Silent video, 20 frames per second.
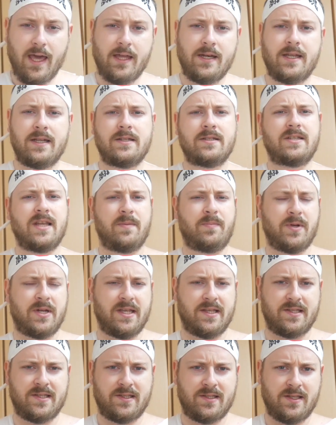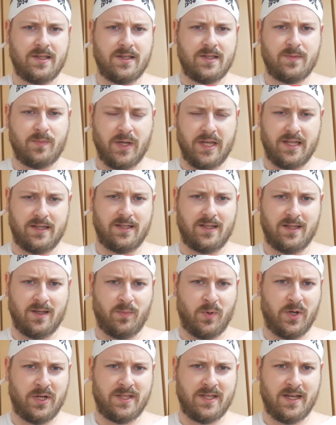And in Japanese spaghetti
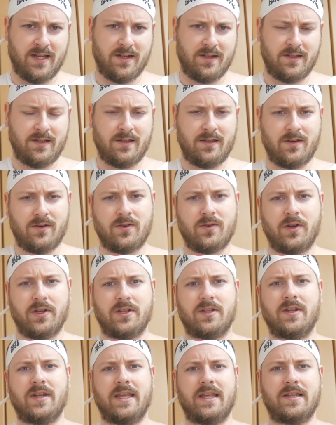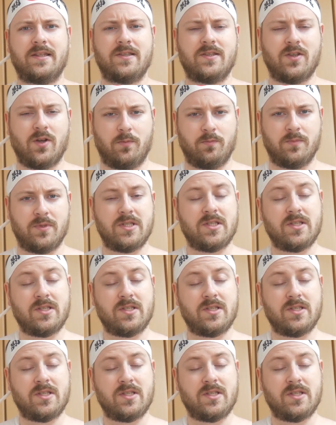napolitan, you're going to need some